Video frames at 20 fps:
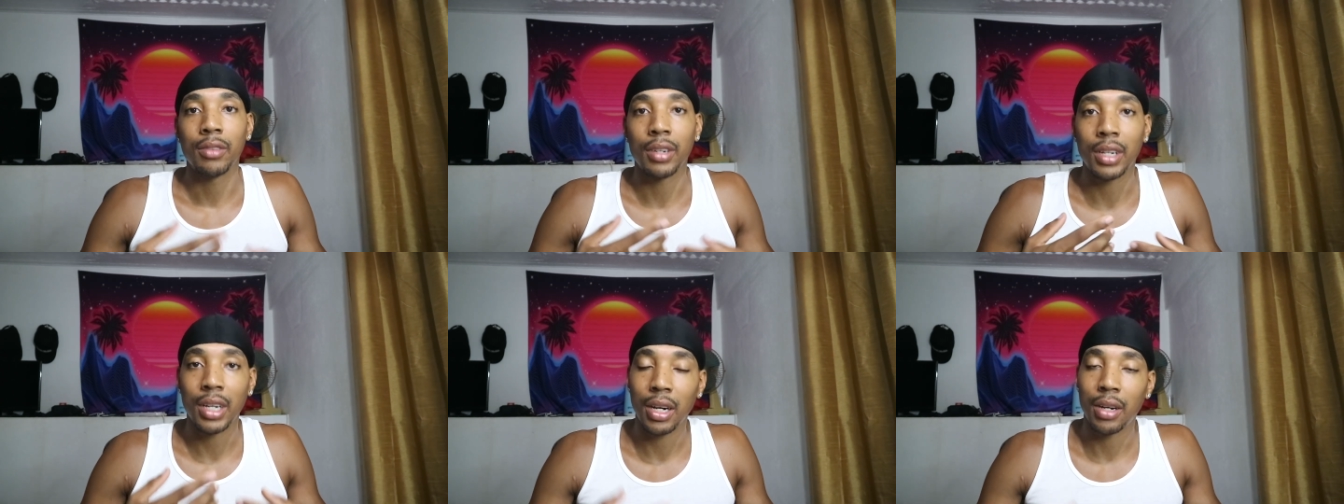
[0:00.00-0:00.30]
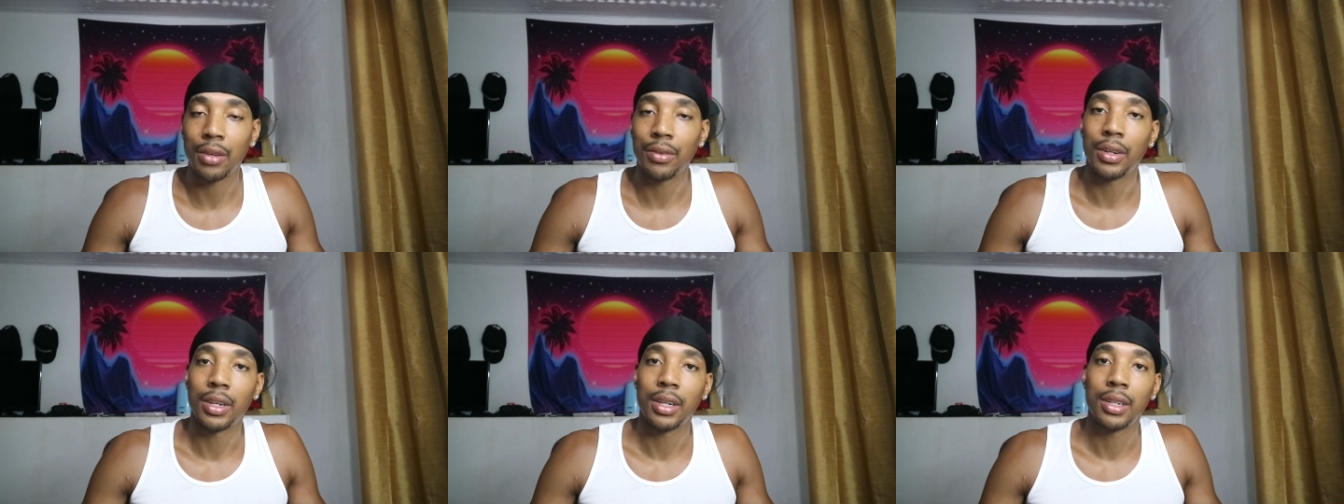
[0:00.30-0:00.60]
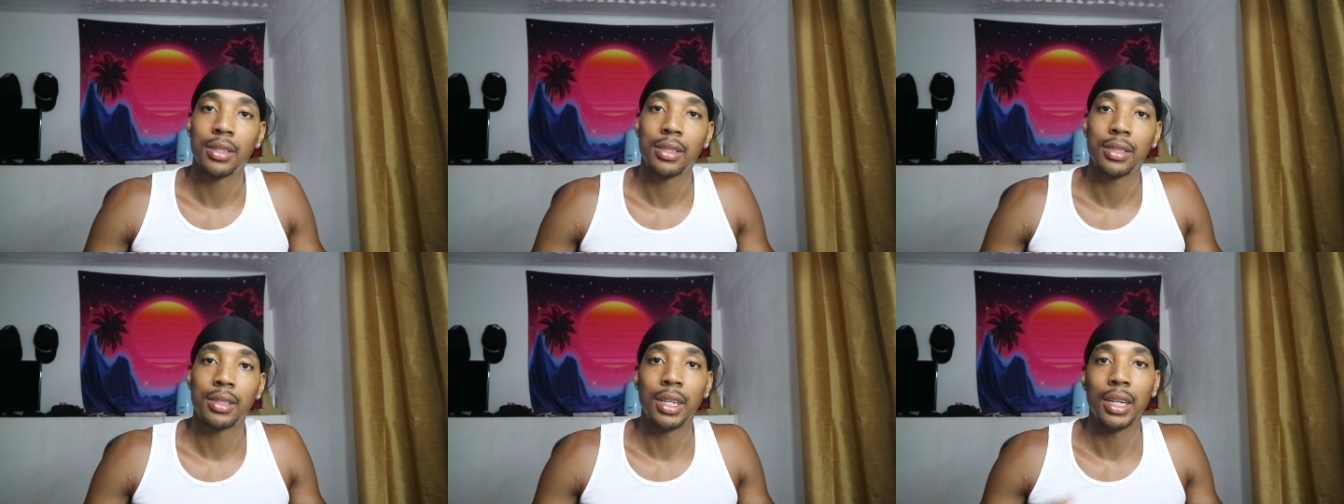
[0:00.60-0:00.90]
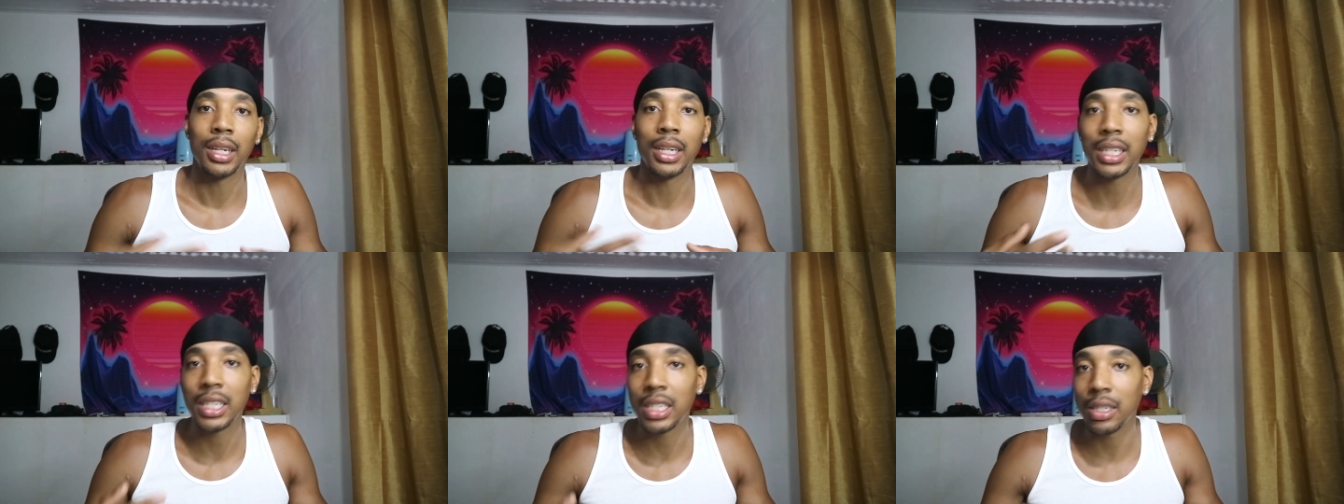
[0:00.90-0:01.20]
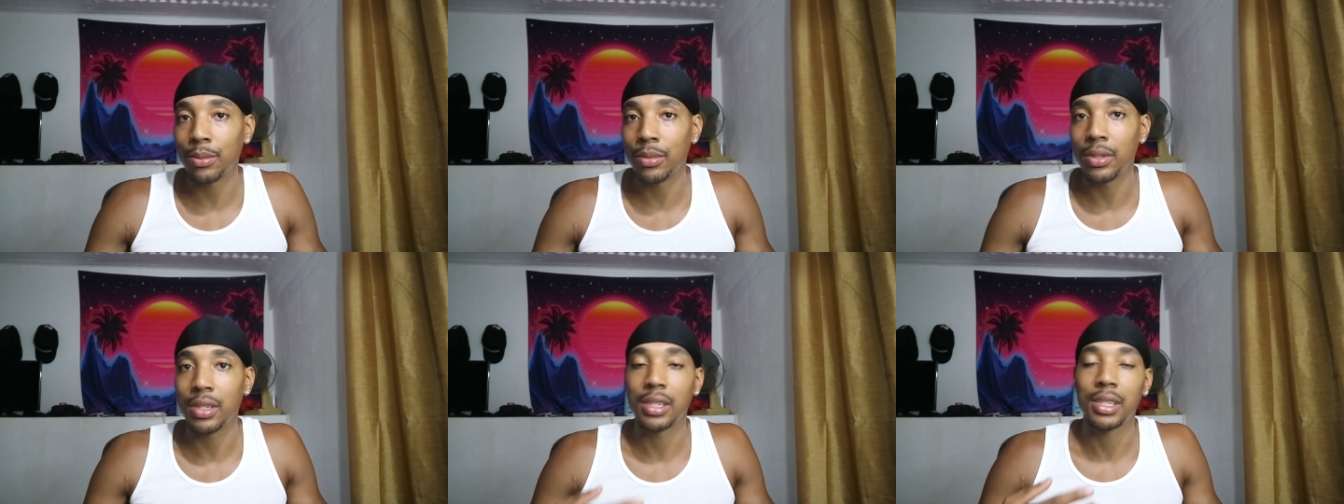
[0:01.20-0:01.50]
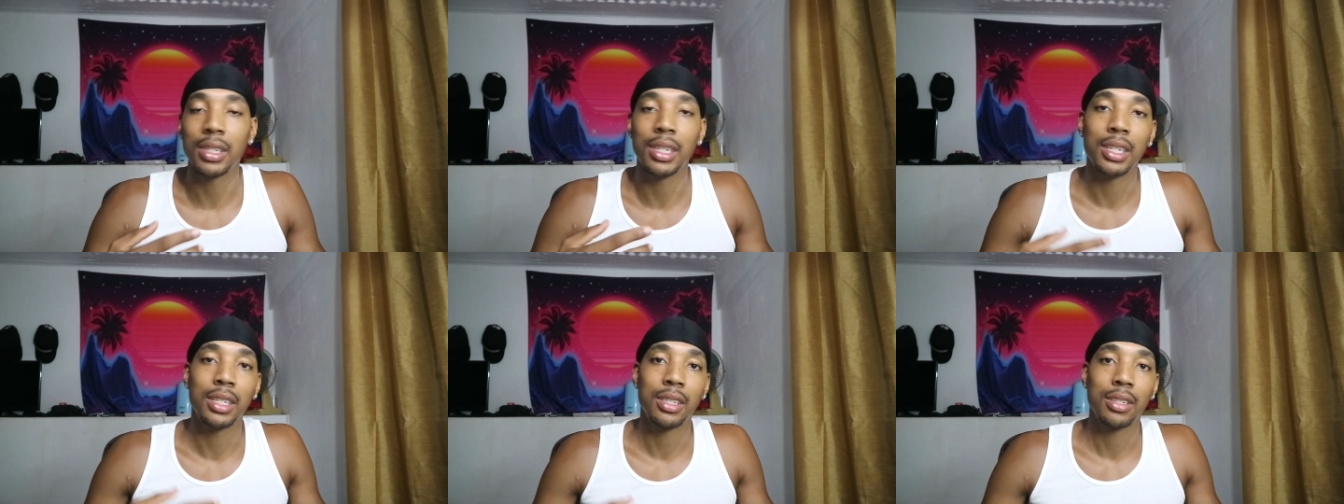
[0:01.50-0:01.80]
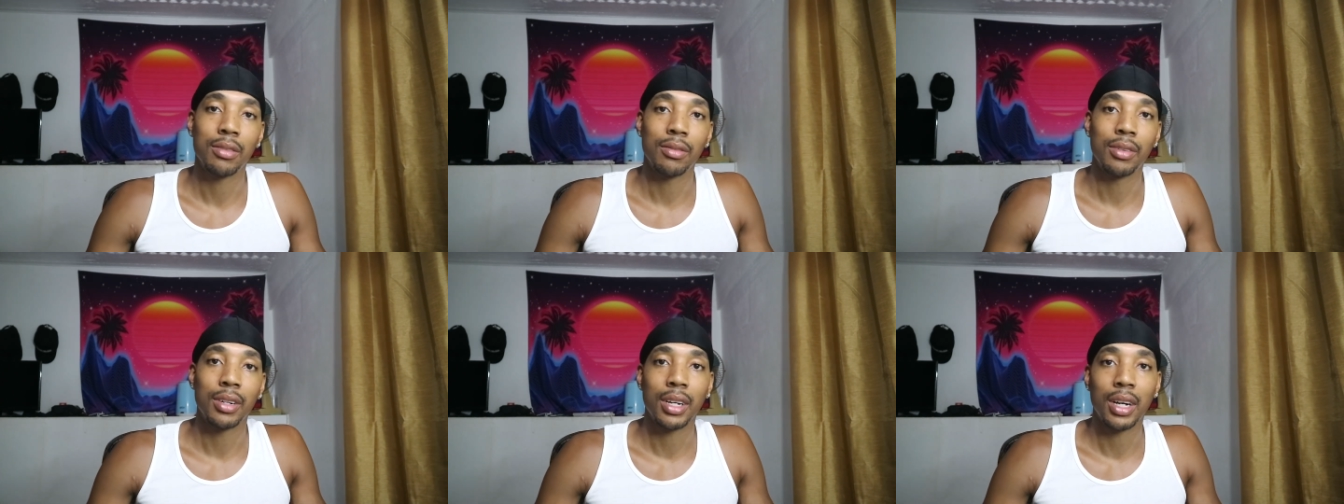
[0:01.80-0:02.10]
recover. The ligaments
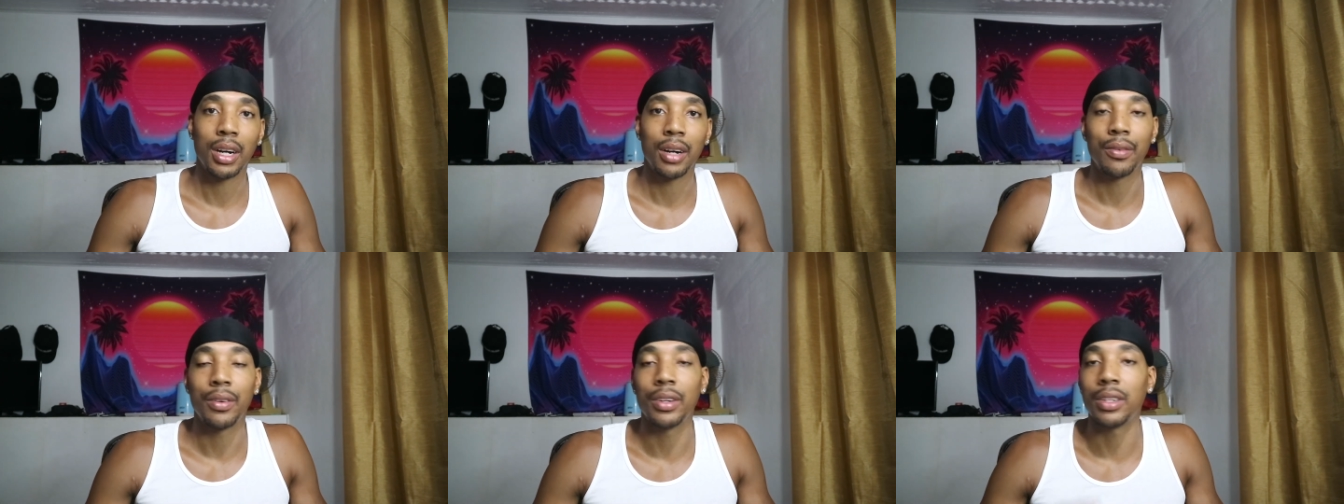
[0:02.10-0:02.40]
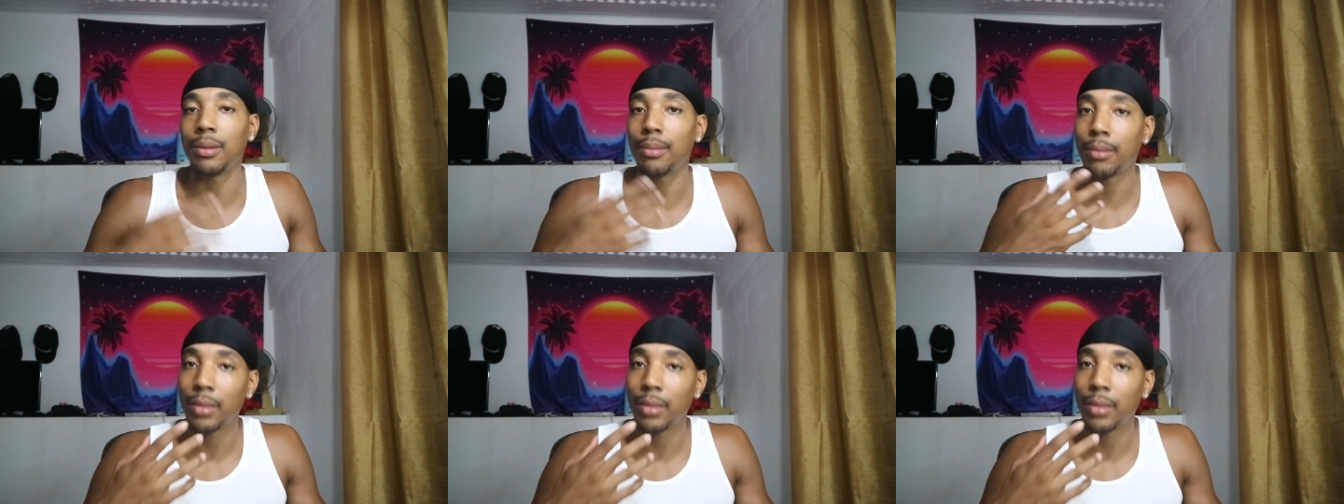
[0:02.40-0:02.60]
need to recover.